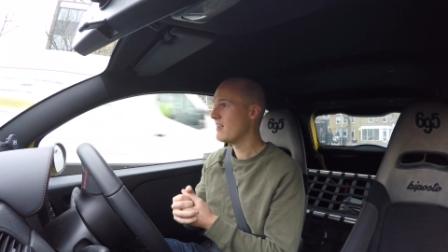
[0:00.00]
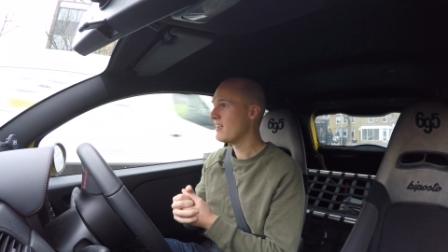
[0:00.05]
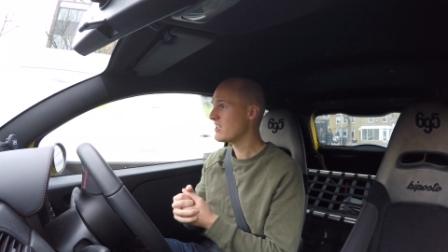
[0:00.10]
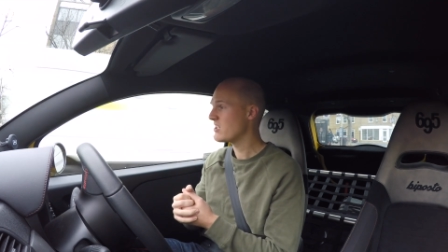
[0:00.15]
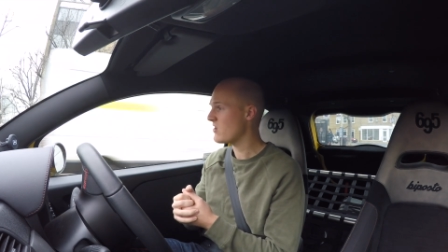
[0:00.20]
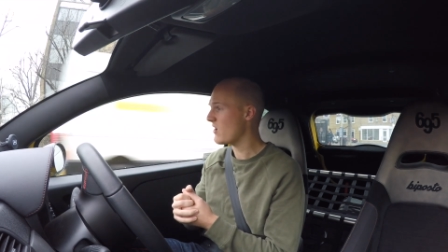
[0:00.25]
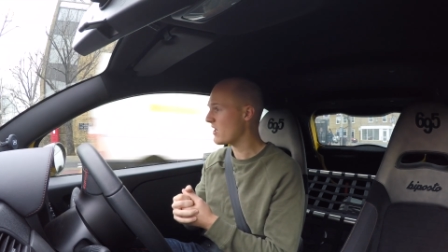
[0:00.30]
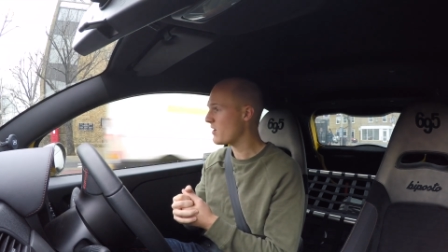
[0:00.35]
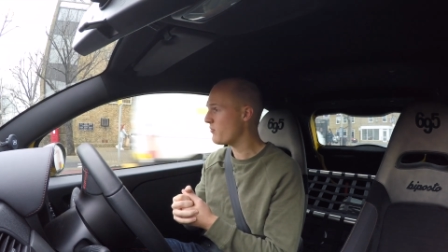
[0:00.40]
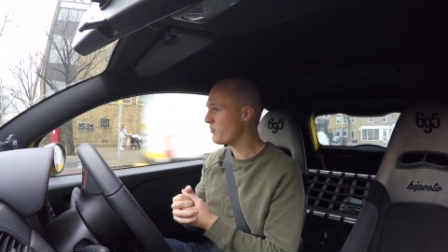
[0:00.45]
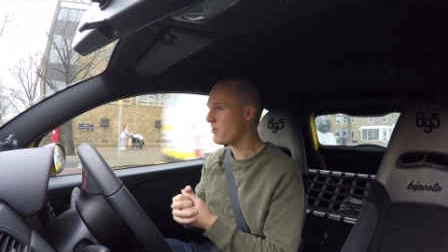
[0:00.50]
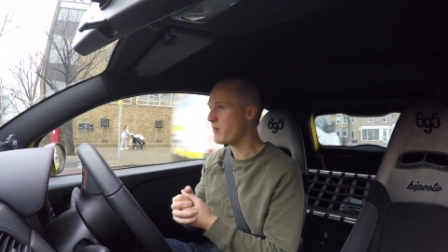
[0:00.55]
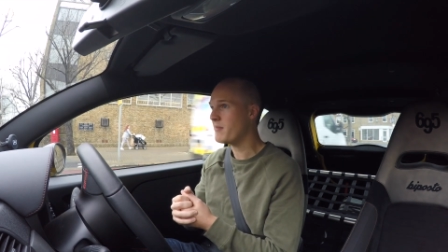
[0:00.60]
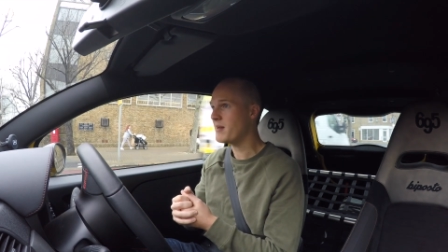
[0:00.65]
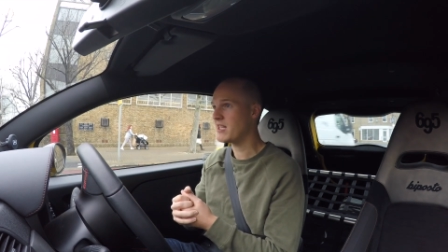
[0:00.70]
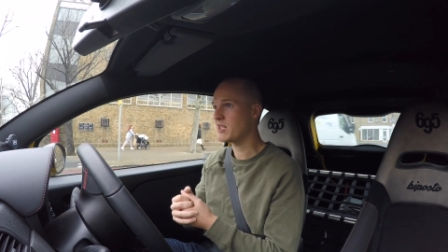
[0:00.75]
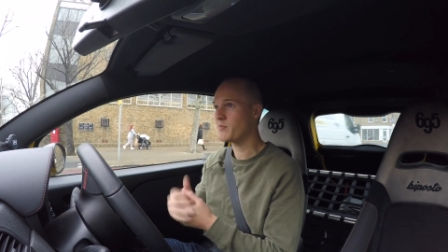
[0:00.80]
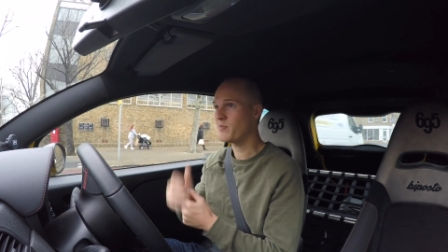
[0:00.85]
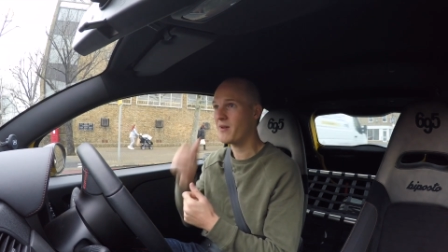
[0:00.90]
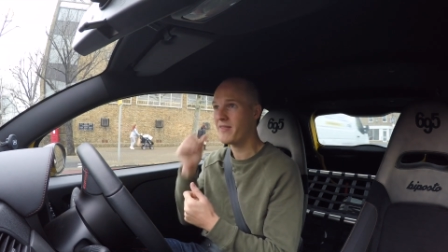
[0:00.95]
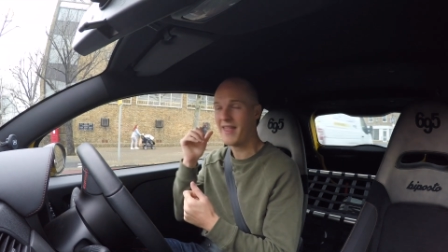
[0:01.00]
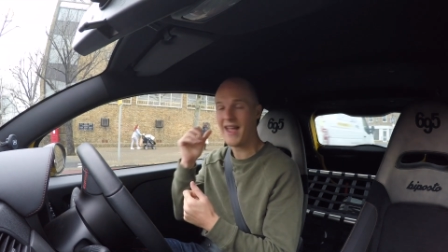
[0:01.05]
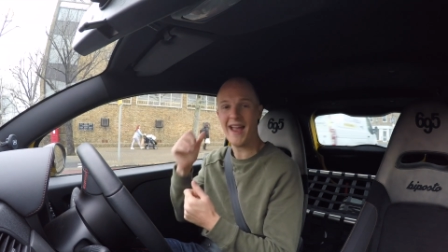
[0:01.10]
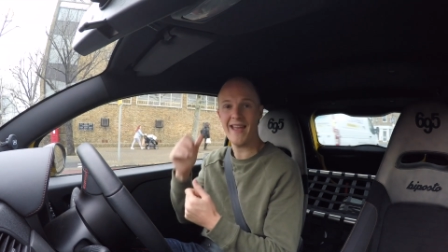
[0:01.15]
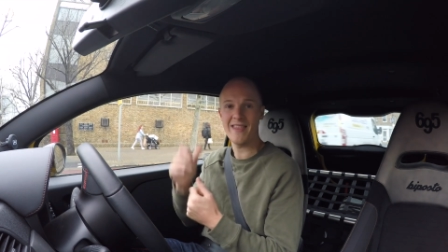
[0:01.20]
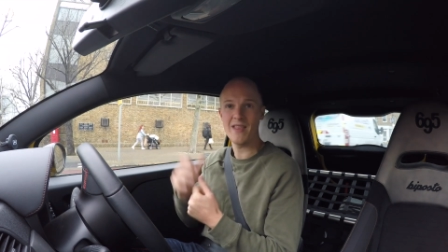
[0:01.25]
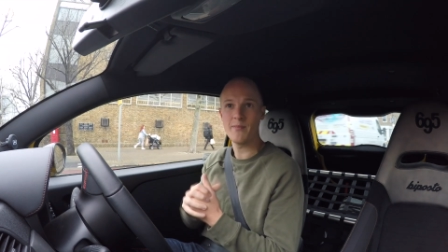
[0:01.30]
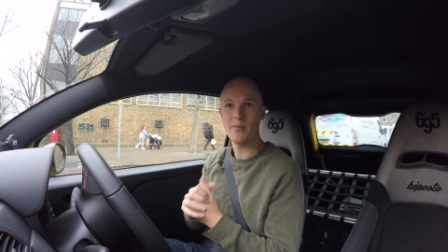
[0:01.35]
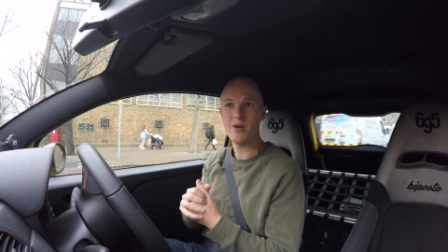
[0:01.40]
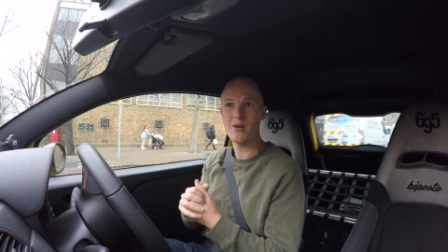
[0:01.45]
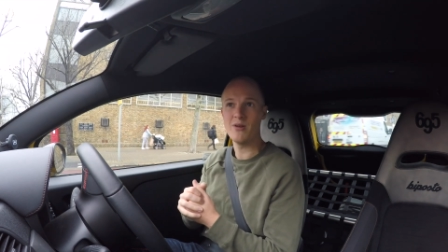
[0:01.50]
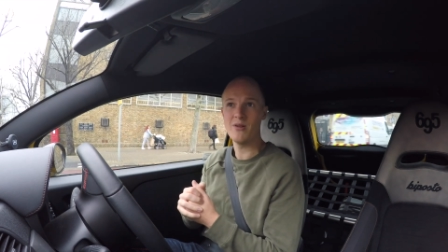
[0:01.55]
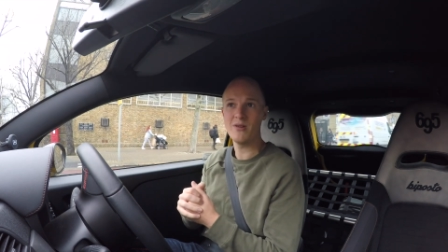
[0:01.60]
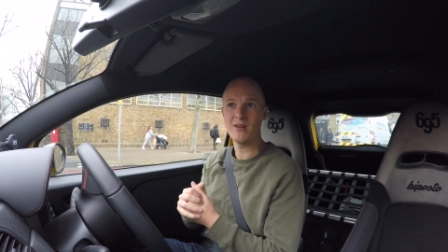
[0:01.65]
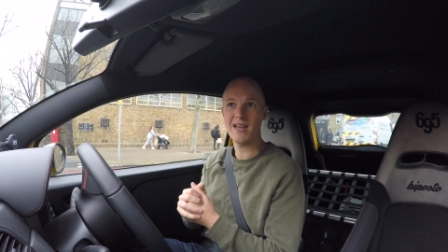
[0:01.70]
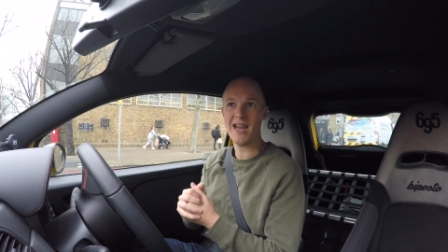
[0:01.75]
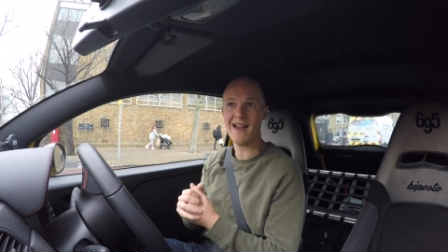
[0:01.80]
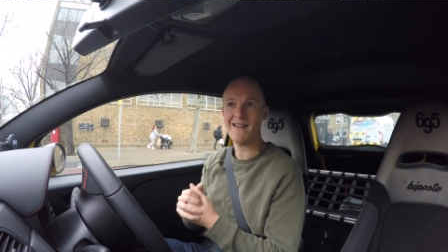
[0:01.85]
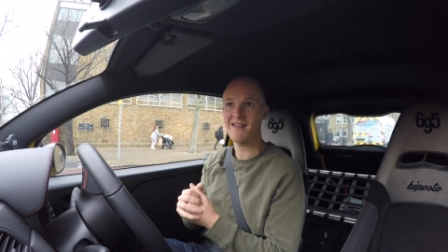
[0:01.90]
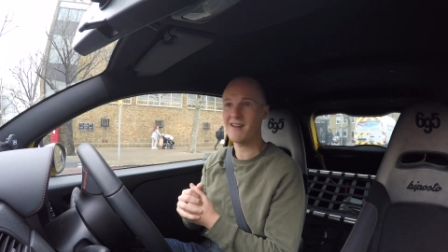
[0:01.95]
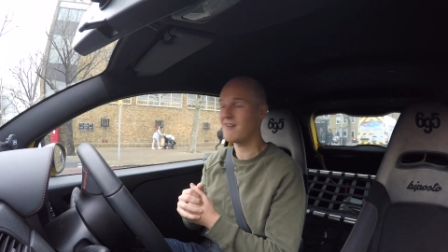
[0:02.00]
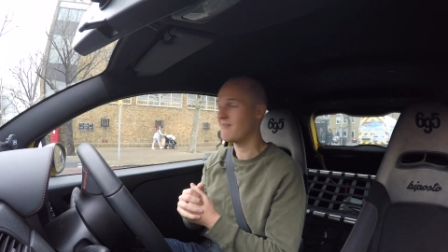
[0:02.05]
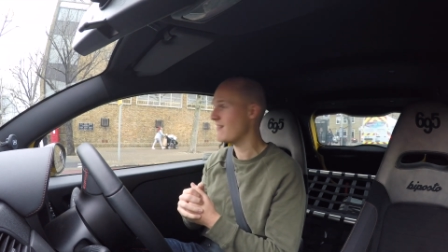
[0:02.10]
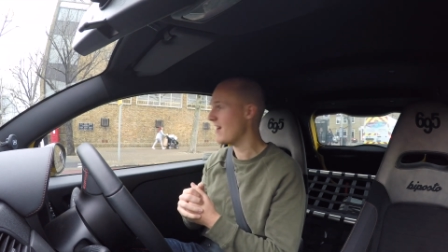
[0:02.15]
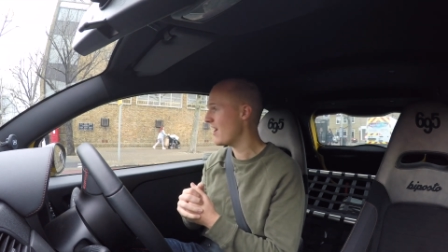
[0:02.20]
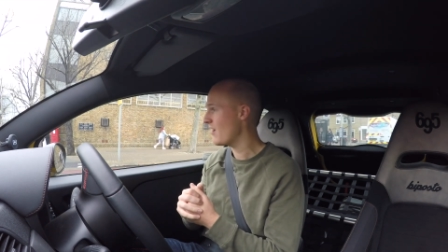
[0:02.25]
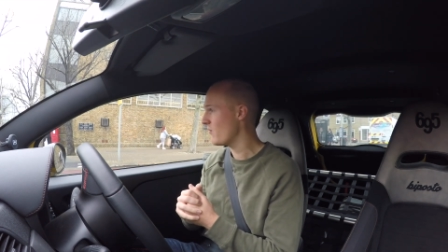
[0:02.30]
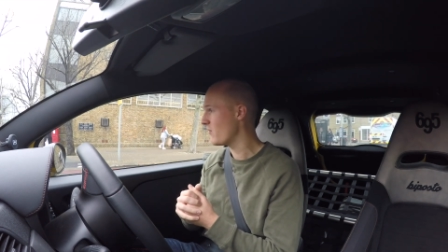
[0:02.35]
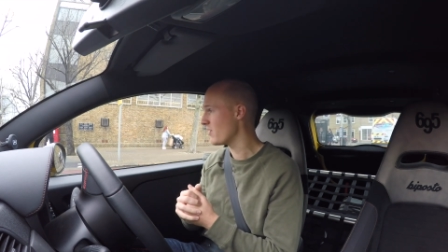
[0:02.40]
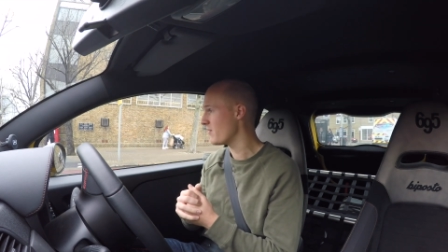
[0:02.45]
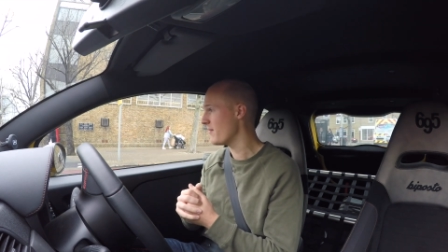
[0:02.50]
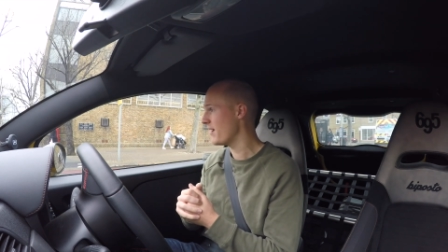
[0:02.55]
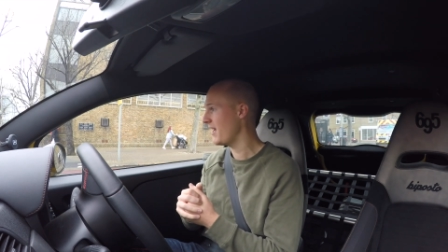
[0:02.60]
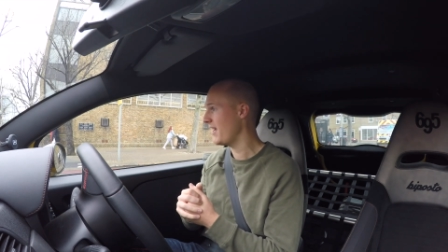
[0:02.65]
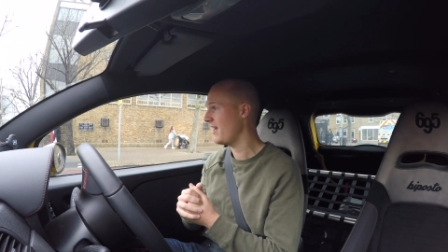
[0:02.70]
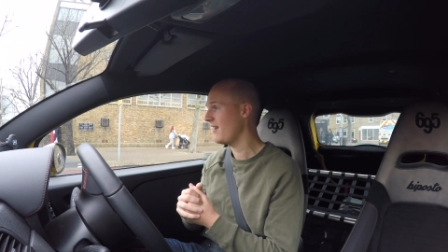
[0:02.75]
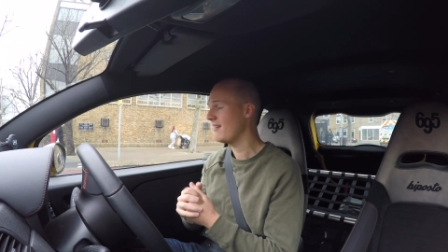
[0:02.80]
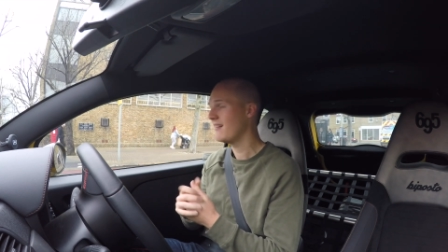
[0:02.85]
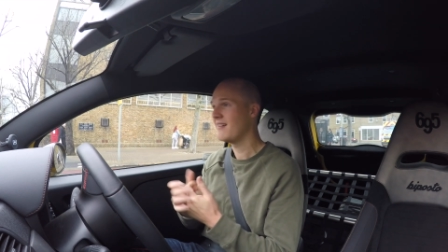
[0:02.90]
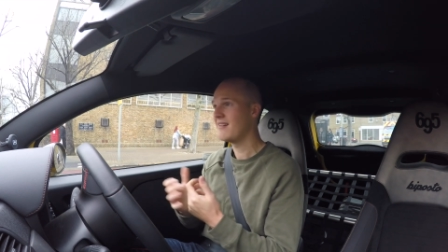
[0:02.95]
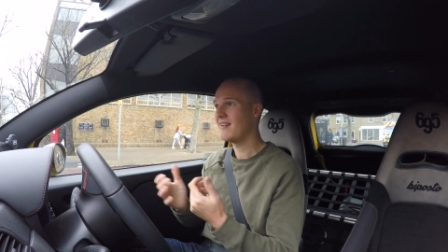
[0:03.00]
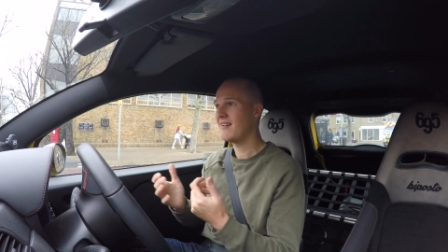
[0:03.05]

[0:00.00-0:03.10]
So I could probably just put that in the boot, carry it around with me,